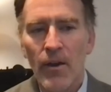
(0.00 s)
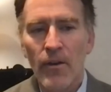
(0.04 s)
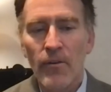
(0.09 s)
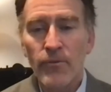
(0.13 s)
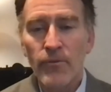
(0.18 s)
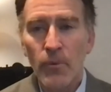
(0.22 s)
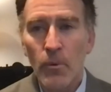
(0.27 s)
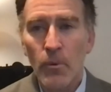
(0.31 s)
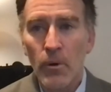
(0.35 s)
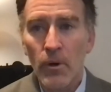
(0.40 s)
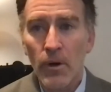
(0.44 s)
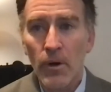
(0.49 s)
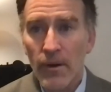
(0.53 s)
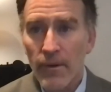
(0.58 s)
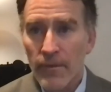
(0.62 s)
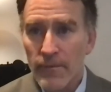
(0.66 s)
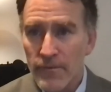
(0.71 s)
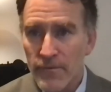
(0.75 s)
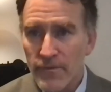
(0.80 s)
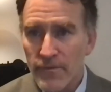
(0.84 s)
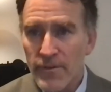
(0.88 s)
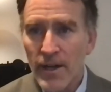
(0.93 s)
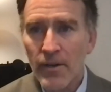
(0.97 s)
for
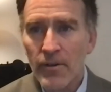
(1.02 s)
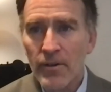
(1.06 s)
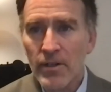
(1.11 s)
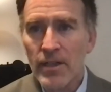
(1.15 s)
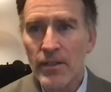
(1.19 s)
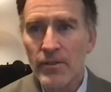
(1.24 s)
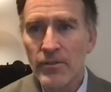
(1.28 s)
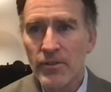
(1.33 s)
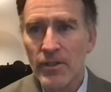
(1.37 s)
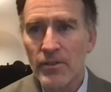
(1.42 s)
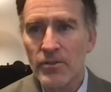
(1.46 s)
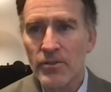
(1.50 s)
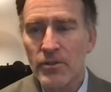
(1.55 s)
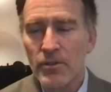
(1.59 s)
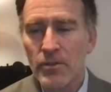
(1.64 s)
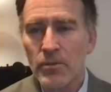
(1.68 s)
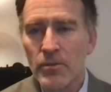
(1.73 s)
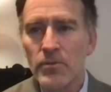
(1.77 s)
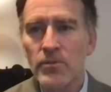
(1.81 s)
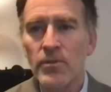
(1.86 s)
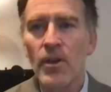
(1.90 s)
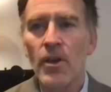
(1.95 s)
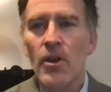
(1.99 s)
various
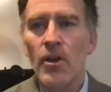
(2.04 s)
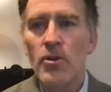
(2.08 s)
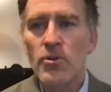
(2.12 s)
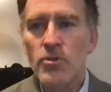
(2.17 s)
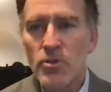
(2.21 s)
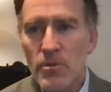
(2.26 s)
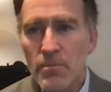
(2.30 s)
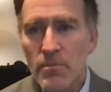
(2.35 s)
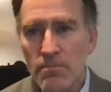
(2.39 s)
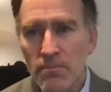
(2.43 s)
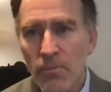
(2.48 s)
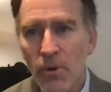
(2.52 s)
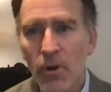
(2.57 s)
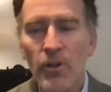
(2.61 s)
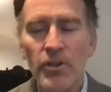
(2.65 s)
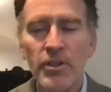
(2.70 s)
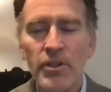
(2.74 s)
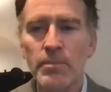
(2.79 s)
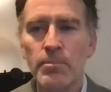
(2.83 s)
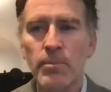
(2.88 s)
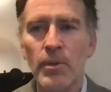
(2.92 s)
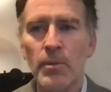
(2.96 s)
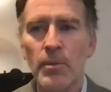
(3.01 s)
issues to
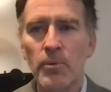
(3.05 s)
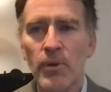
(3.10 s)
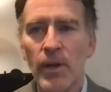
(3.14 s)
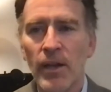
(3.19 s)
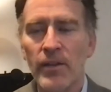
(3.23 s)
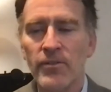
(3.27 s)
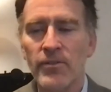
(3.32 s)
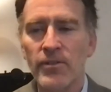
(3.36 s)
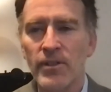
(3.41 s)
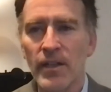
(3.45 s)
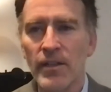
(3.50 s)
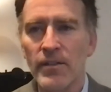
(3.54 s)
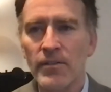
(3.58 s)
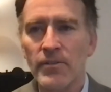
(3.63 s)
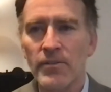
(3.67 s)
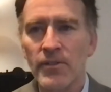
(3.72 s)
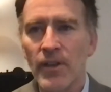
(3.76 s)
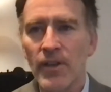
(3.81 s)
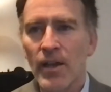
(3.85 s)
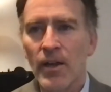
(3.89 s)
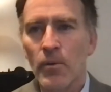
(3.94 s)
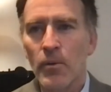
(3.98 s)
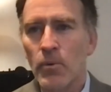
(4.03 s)
multiple presidents,
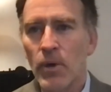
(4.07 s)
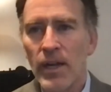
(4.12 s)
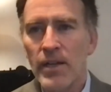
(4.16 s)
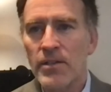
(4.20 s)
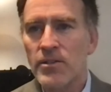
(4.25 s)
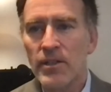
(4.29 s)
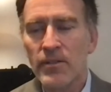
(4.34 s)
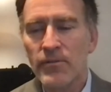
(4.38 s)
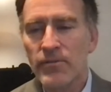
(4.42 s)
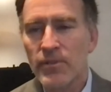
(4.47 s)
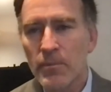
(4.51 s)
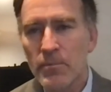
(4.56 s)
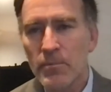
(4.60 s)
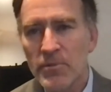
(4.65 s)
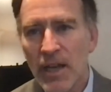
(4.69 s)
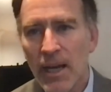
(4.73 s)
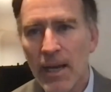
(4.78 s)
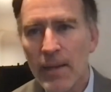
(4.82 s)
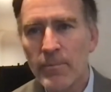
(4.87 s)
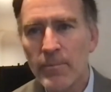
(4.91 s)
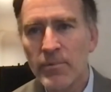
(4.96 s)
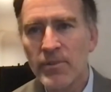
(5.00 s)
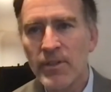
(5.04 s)
ranging from
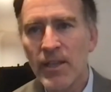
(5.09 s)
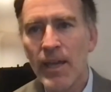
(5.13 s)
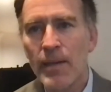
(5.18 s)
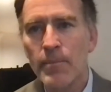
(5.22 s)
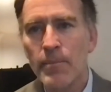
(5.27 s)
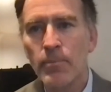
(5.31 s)
James K.